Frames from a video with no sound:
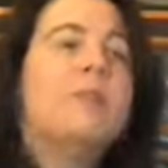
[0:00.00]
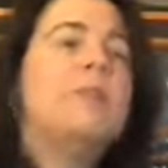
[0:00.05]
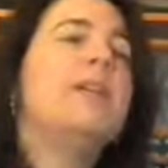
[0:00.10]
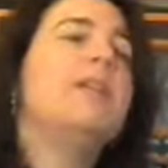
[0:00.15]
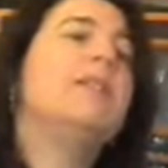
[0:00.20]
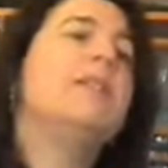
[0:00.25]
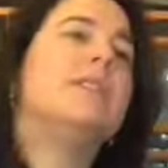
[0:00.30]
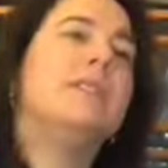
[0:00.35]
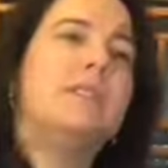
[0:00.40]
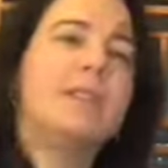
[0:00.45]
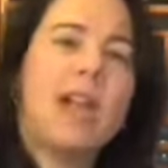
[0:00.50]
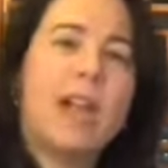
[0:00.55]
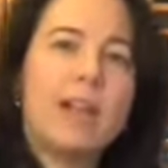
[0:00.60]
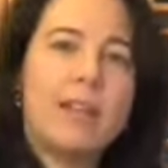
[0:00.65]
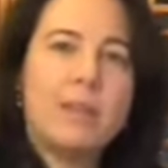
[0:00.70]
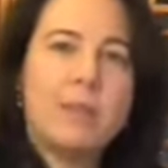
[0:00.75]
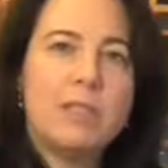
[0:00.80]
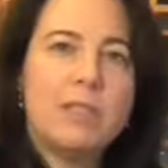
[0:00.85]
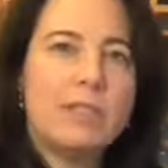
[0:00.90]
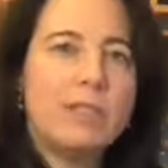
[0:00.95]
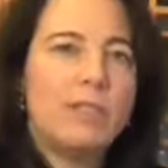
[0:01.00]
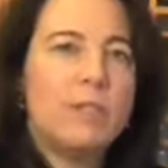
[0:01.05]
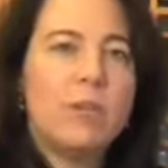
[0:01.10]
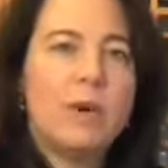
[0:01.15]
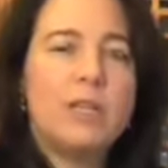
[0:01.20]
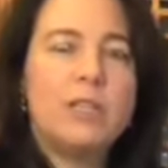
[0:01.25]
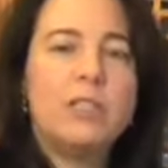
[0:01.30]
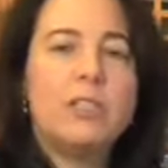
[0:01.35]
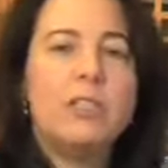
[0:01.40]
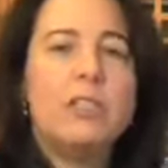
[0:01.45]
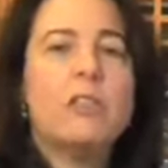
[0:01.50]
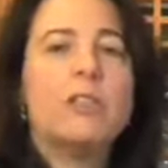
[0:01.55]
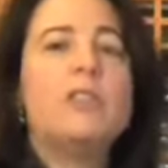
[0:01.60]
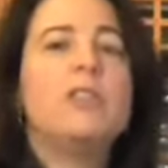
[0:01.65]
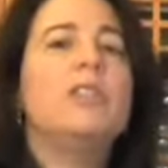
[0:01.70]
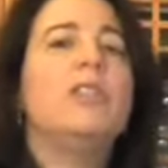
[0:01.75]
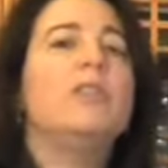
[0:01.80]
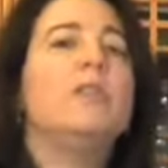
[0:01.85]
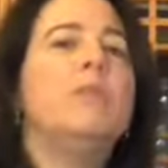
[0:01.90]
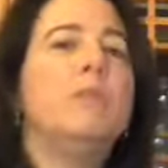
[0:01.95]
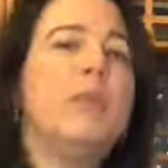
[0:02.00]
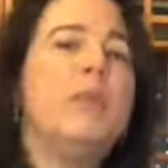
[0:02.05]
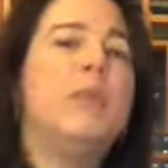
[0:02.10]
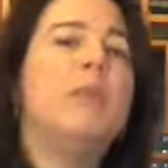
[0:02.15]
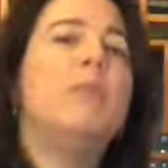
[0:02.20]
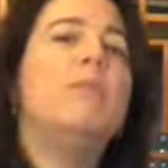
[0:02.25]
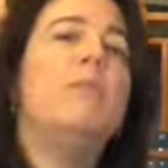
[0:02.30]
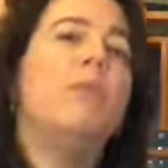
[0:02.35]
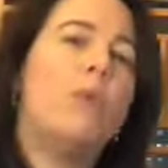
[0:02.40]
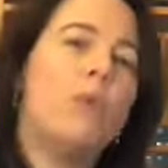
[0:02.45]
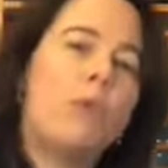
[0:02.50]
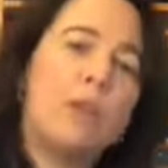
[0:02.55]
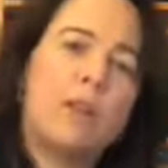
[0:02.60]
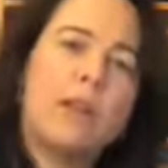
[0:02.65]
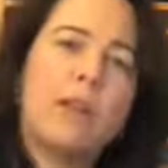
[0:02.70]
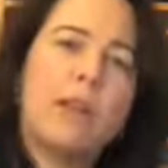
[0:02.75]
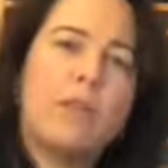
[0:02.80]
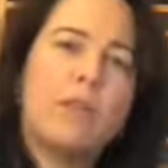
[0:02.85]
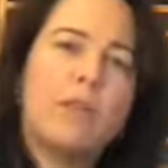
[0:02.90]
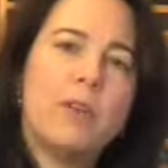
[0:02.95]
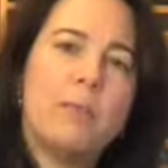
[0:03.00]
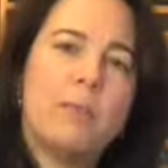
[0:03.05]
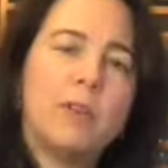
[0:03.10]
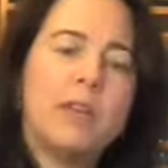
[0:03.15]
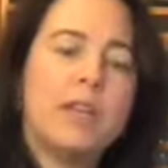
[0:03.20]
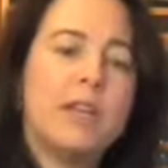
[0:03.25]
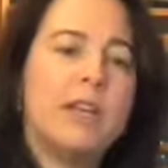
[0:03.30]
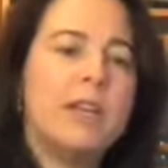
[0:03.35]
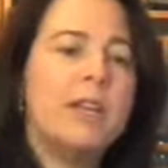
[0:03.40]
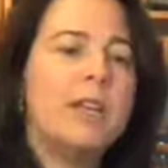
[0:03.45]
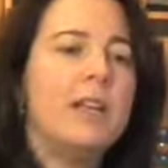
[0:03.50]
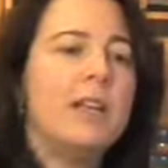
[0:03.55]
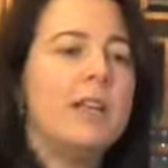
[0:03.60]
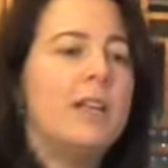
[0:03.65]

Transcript: because the documents in question are still being born every minute.